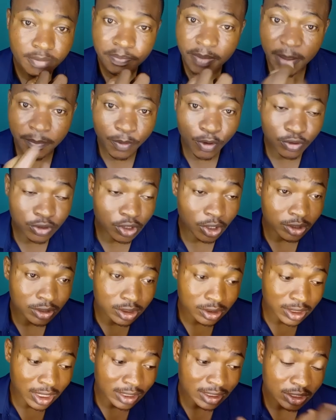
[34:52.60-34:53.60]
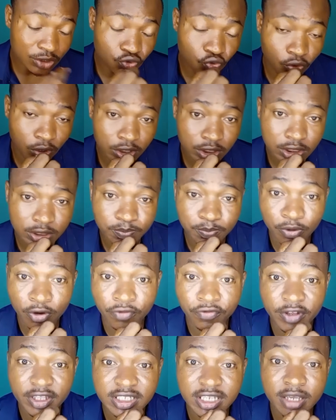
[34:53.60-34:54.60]
People thought thought that it was
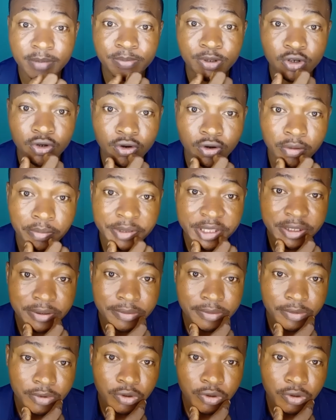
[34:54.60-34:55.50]
Prophet Ebukobi